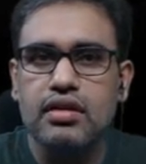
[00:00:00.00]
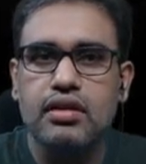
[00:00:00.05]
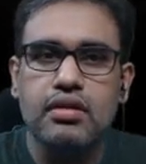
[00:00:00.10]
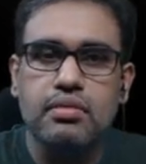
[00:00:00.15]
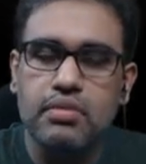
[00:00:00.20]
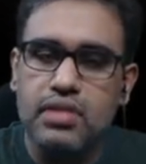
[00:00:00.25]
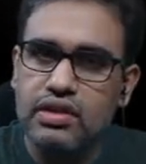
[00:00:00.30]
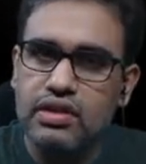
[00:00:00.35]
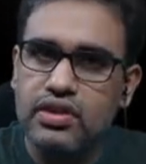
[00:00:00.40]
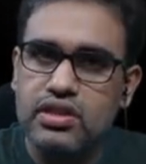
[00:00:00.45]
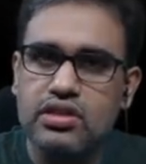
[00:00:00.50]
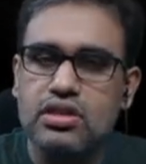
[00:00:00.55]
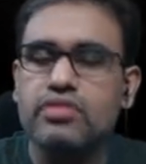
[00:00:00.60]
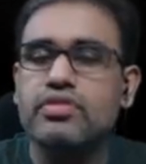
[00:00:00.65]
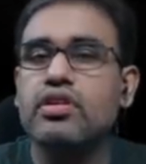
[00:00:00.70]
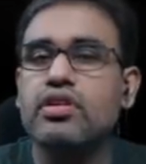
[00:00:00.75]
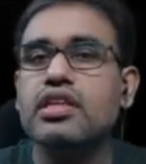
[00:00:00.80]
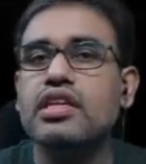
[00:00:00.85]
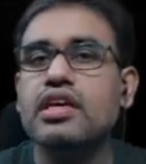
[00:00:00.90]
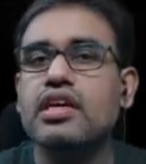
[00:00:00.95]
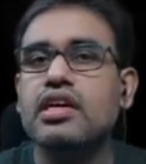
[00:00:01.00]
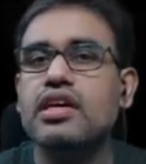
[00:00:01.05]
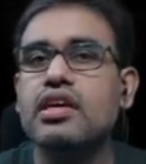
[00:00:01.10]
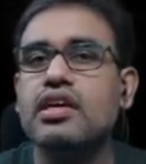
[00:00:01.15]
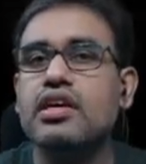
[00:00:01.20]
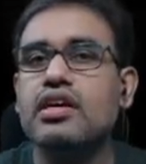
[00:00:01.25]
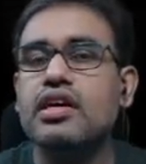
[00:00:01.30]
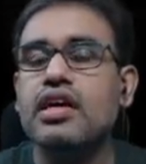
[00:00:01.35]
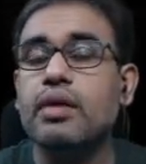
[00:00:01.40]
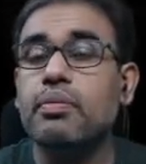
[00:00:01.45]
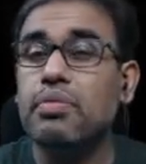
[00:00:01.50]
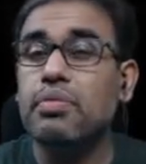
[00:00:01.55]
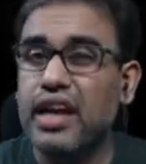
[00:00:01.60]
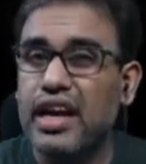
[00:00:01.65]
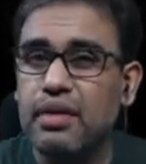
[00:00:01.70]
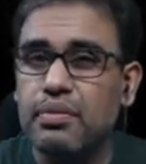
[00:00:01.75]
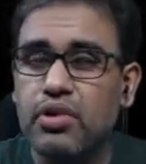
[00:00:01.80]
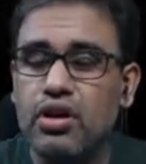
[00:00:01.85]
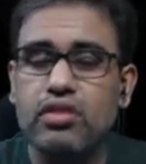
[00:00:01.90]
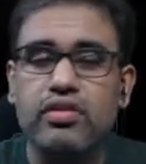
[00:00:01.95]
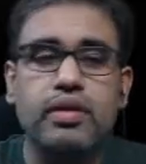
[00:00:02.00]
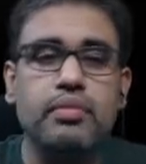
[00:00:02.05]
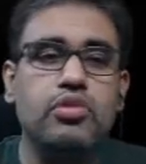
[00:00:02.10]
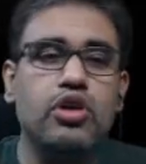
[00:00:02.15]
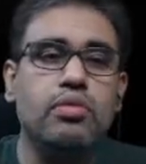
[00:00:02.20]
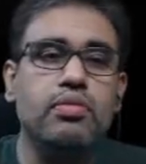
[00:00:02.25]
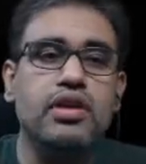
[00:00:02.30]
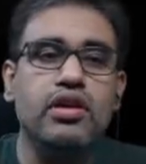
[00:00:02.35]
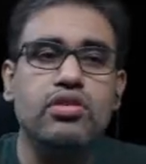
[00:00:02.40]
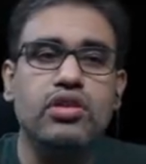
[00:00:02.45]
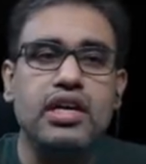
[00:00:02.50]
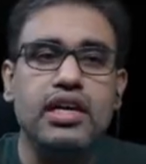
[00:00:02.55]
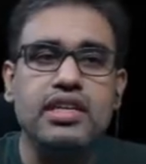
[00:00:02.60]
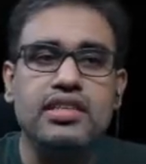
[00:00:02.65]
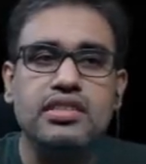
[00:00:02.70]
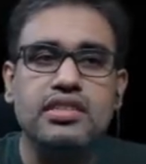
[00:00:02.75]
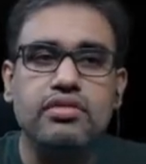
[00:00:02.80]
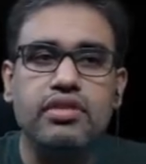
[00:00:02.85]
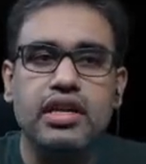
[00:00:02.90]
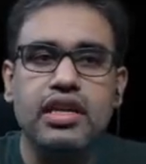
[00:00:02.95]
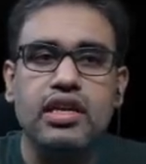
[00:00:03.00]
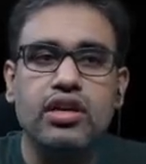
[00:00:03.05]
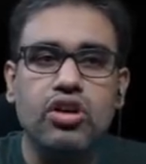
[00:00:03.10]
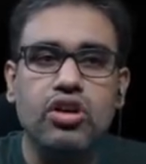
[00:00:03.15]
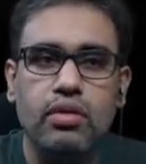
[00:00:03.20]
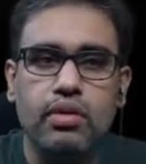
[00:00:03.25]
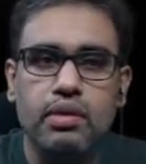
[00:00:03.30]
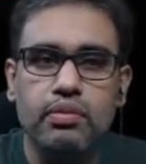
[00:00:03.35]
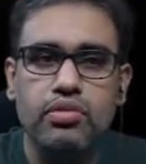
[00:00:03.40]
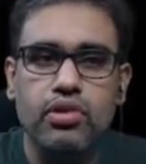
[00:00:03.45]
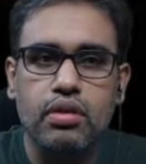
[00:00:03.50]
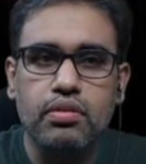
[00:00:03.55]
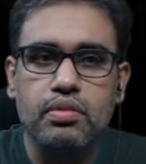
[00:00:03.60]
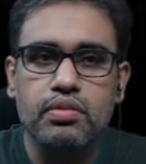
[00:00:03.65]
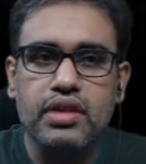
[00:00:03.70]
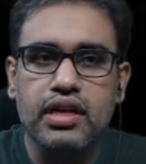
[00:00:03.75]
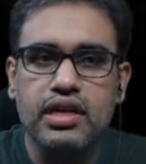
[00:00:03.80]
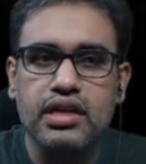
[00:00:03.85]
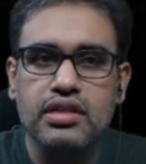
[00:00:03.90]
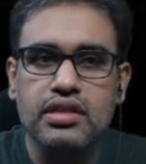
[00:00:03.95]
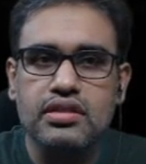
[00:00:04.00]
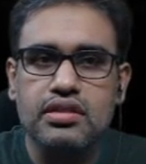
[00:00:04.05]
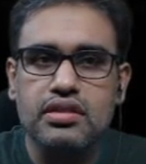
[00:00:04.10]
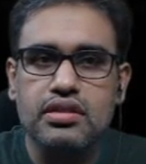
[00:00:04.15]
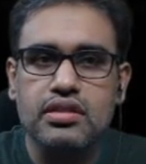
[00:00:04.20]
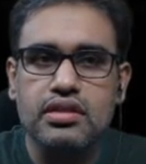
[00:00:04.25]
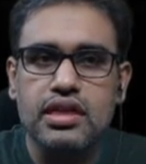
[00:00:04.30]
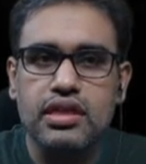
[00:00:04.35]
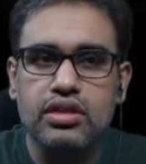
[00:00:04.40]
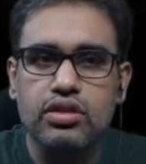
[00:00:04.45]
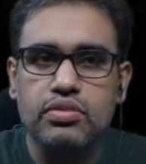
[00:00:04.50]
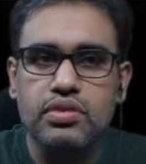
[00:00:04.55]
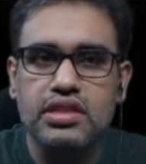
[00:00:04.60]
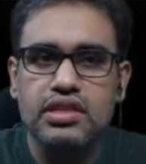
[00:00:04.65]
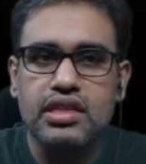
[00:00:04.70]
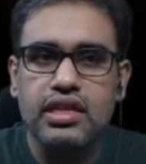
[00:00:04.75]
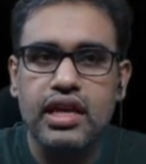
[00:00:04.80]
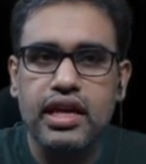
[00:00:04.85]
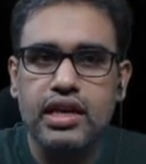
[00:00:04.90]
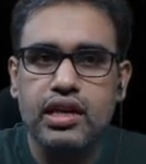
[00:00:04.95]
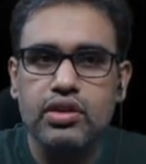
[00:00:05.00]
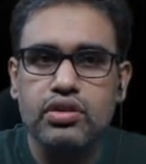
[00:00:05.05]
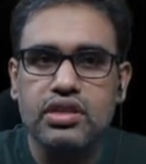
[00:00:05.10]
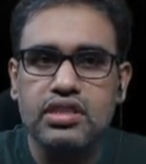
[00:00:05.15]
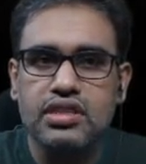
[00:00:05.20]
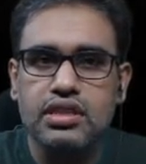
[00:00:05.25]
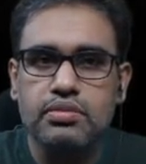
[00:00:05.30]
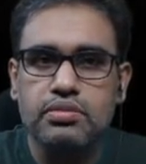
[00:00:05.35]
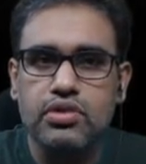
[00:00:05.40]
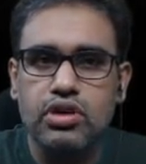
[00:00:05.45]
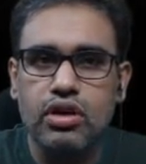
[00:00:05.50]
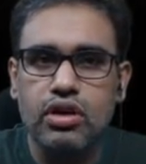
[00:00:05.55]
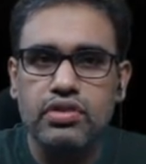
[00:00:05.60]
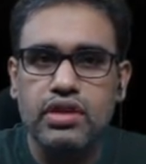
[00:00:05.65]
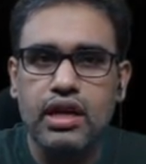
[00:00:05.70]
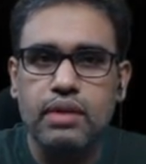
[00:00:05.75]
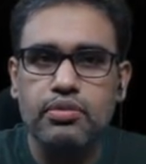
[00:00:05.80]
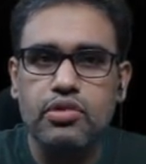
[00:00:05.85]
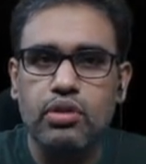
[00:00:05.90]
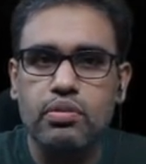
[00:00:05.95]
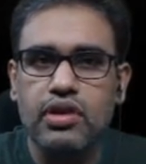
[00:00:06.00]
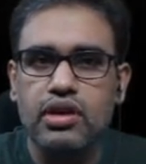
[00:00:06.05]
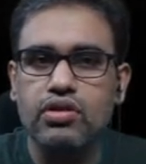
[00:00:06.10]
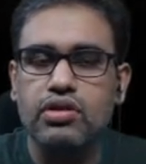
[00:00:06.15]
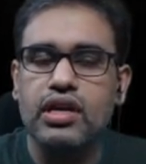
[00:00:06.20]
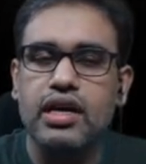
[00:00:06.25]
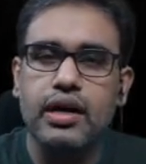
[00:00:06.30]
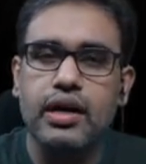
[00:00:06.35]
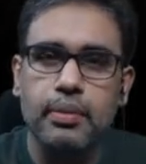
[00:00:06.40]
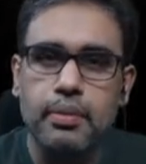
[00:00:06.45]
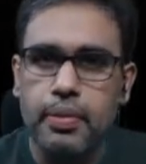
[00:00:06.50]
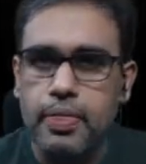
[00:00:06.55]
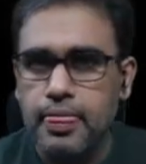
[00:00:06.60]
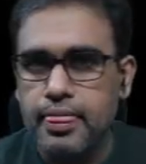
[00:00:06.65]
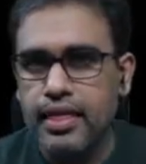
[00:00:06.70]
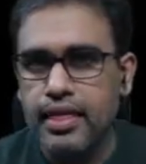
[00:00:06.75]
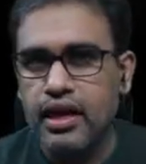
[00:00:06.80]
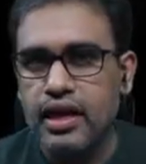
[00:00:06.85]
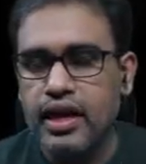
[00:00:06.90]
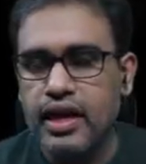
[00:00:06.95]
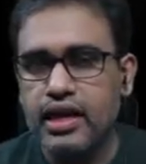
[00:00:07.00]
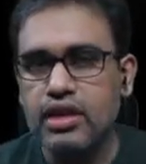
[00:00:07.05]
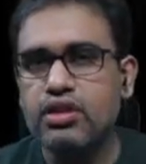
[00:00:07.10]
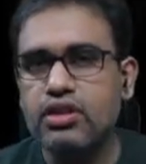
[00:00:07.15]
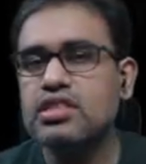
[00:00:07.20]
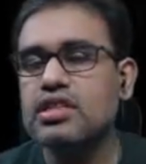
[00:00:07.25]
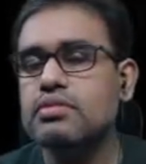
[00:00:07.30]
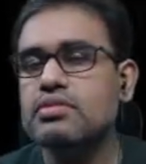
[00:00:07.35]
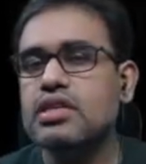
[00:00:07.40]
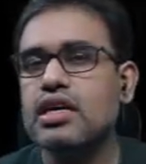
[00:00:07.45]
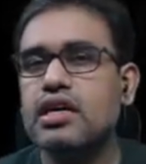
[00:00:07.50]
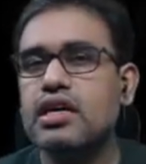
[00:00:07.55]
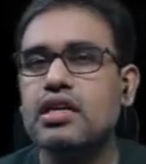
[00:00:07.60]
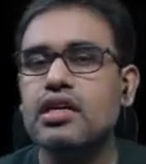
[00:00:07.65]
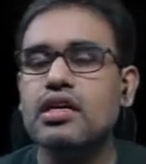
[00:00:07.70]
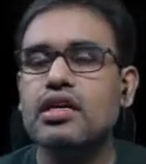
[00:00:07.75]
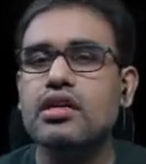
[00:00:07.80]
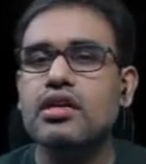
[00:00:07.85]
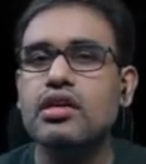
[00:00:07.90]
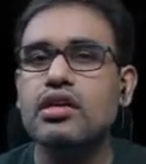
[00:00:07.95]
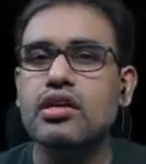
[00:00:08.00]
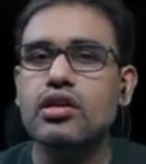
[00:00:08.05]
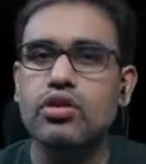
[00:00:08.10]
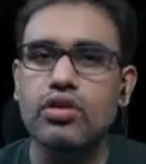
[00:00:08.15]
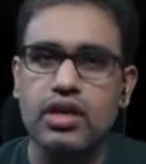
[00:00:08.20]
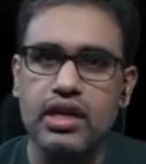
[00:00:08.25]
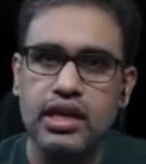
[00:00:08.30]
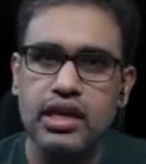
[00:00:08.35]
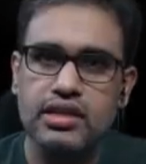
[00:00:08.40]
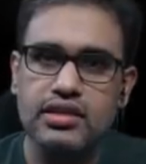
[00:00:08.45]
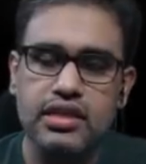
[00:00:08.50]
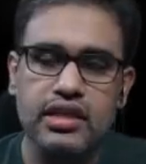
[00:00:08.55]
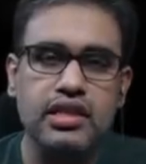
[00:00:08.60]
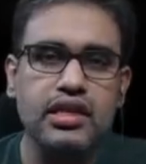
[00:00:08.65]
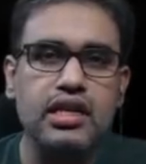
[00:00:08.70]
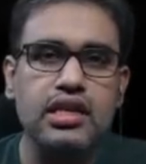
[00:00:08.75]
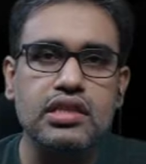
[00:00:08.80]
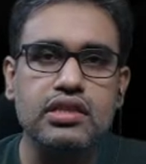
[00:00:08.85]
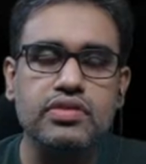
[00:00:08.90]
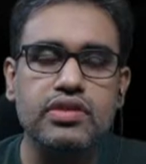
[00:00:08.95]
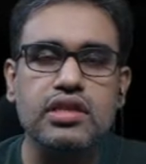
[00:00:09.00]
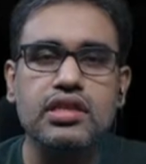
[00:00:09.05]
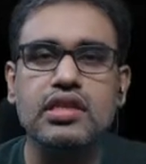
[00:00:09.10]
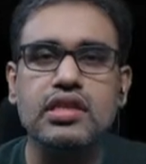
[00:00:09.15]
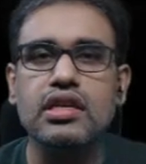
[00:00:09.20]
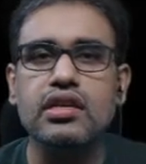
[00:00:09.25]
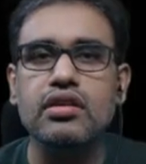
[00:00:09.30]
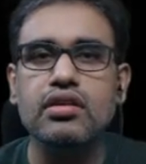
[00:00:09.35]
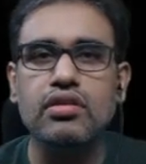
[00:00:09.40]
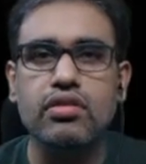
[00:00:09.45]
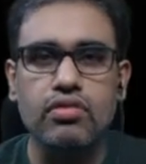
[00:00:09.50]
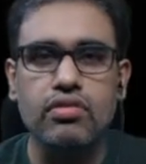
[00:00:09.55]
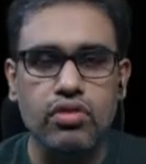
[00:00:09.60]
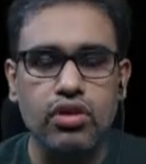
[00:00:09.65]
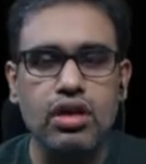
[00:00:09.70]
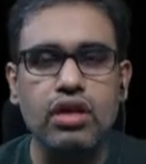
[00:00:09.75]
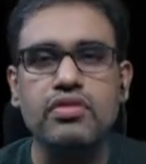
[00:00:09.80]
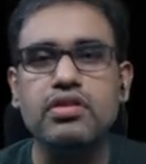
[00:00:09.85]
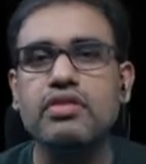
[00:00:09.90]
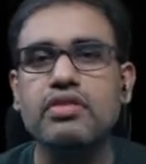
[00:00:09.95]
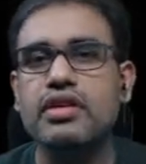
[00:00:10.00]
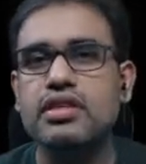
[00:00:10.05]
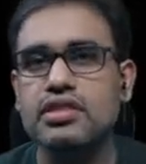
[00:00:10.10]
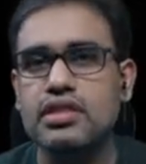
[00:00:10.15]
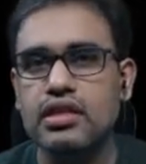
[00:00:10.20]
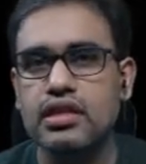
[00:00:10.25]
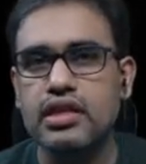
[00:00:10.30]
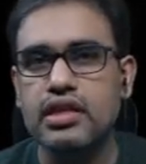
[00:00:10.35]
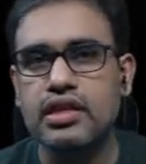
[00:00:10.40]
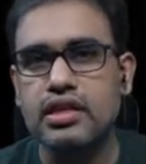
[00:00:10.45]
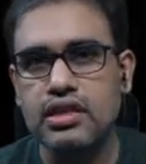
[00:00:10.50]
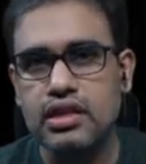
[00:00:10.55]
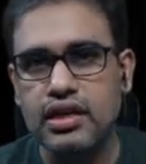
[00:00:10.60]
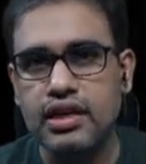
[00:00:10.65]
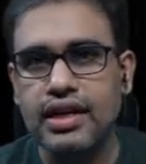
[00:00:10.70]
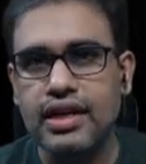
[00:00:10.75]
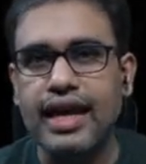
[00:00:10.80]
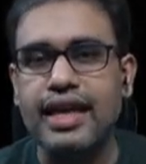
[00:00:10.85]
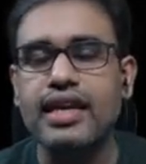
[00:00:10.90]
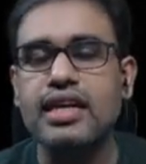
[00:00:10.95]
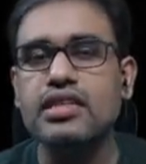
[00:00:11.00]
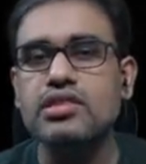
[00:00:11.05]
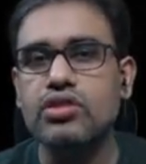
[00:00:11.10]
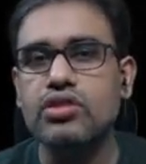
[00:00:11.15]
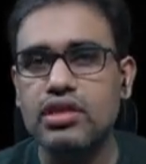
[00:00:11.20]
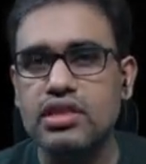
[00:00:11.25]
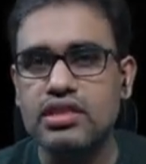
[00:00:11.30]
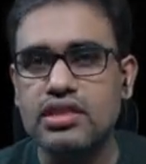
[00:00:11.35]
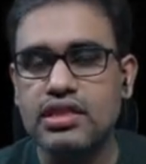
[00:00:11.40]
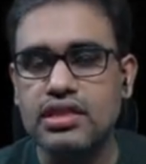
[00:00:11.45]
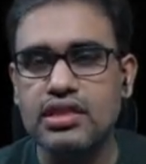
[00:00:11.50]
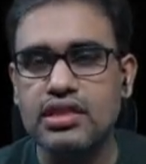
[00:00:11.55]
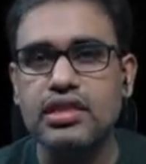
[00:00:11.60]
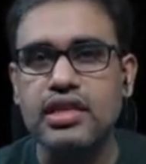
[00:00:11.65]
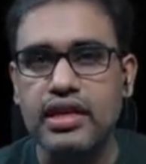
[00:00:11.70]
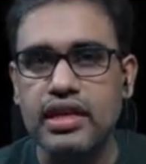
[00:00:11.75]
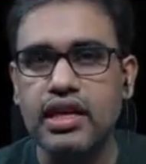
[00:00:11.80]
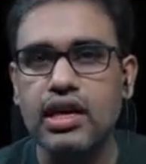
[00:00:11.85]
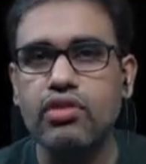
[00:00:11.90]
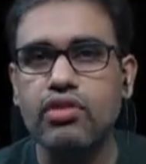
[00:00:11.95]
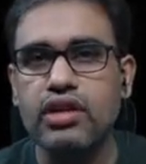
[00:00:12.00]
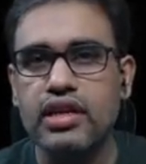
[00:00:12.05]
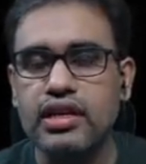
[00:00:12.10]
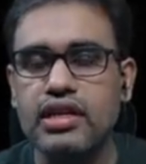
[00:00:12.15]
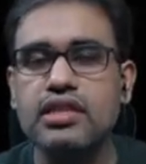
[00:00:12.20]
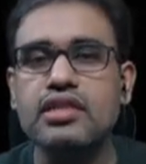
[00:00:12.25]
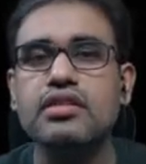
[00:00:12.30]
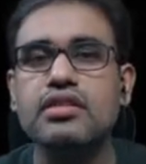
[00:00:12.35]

but first of all, the applied part of abdominal aorta is a very common problem, that is said to be the aneurysm of the abdominal aorta. Aneurysms are the localized areas where the wall of the vessel, it dilates or is thinned out, and it